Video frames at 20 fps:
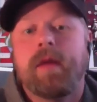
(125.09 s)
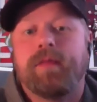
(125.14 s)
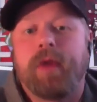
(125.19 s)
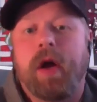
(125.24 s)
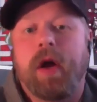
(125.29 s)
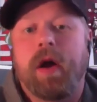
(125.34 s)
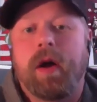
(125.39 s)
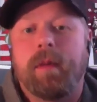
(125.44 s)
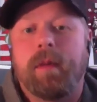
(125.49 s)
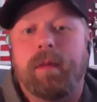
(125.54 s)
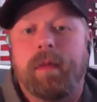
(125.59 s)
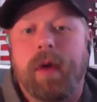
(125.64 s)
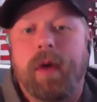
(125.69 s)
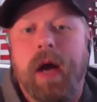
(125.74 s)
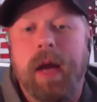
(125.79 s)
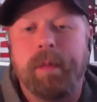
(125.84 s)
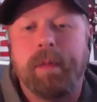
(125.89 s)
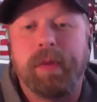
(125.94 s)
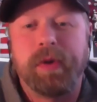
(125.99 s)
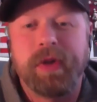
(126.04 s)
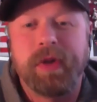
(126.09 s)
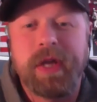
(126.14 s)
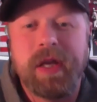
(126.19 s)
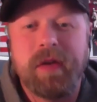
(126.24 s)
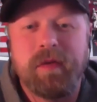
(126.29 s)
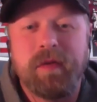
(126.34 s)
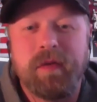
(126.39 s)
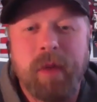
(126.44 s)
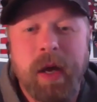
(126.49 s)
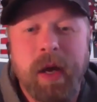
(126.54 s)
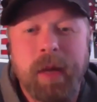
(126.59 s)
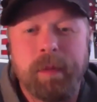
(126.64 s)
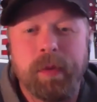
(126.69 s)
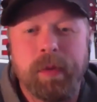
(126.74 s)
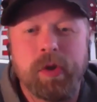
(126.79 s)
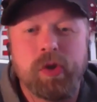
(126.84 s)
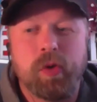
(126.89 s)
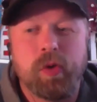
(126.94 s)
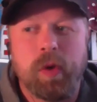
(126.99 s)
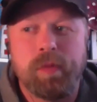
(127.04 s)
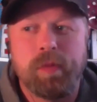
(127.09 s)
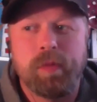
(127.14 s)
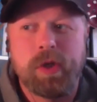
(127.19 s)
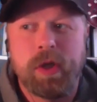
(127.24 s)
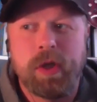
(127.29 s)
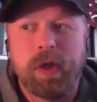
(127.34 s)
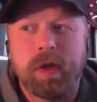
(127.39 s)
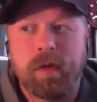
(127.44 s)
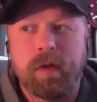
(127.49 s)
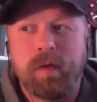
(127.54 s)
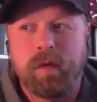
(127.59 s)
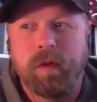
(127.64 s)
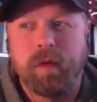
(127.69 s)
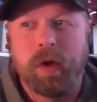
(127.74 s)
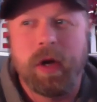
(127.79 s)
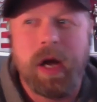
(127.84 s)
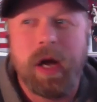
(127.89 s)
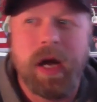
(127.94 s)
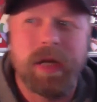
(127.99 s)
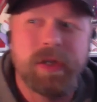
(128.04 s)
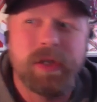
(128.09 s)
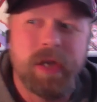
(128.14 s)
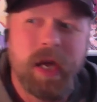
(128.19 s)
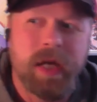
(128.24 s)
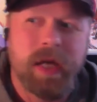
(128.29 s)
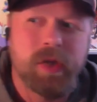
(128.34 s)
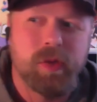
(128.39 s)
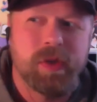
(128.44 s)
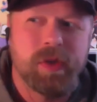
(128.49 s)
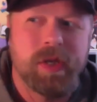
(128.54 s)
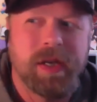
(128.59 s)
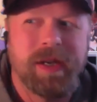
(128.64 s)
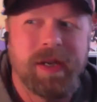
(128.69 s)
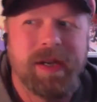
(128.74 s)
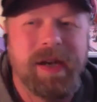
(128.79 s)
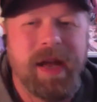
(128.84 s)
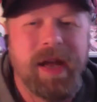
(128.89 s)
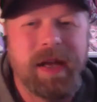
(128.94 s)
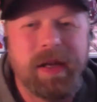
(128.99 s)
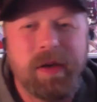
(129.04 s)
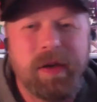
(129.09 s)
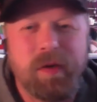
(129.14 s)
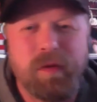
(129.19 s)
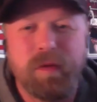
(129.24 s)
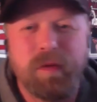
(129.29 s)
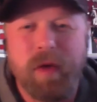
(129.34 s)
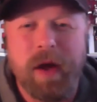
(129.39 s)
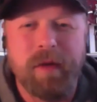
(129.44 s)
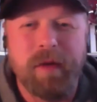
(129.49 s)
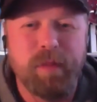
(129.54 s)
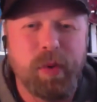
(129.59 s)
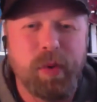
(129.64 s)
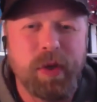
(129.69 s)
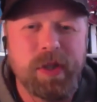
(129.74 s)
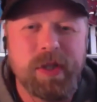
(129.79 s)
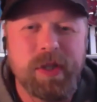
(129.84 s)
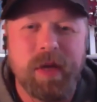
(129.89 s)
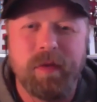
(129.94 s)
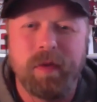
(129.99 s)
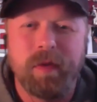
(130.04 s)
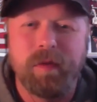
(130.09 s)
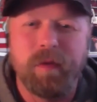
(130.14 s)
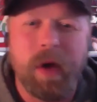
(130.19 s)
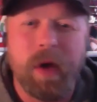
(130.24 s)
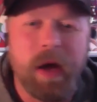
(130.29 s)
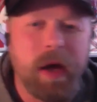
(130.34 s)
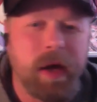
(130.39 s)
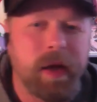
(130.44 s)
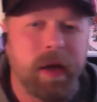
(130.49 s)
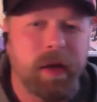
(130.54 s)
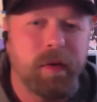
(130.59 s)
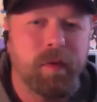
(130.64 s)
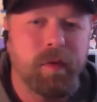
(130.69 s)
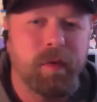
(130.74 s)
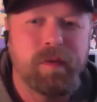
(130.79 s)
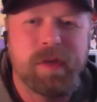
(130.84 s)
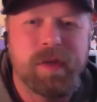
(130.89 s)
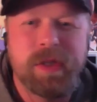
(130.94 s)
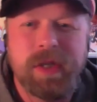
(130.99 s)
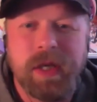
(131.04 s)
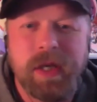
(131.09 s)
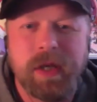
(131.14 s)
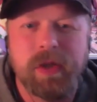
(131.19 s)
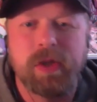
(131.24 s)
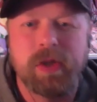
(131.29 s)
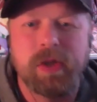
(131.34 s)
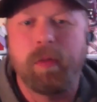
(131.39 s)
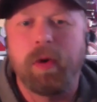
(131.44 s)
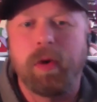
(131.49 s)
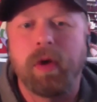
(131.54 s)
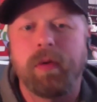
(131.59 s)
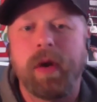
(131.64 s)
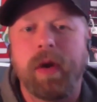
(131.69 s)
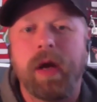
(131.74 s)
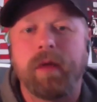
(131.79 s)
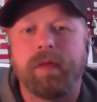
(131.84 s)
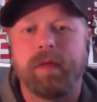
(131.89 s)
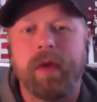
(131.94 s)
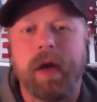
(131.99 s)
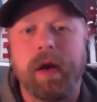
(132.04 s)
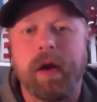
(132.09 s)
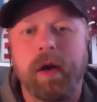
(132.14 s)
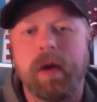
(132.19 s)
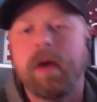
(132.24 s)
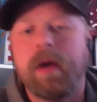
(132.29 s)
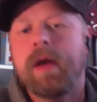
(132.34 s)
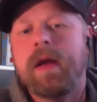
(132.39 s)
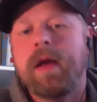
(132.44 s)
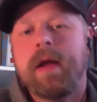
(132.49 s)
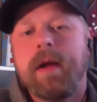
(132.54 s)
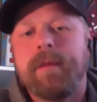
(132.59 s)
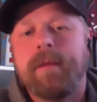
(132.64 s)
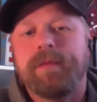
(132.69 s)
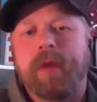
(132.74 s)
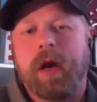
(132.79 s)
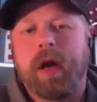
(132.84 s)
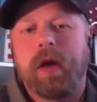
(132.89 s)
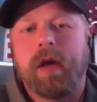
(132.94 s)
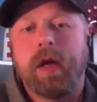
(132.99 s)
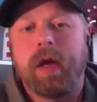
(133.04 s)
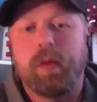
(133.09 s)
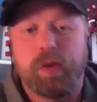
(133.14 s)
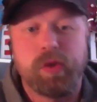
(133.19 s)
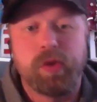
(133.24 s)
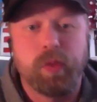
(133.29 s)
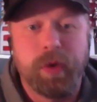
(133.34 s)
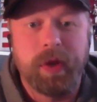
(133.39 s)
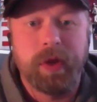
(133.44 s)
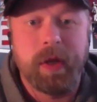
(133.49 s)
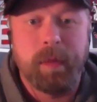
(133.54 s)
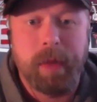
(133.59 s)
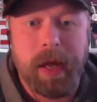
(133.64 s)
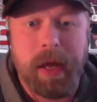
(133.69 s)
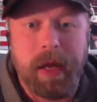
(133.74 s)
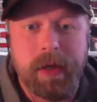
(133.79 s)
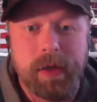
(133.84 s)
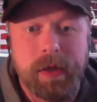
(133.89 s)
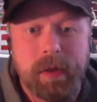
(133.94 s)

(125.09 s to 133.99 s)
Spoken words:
I believe my prescription for contacts was like a negative 5.75, 6, somewhere around there. It was really bad.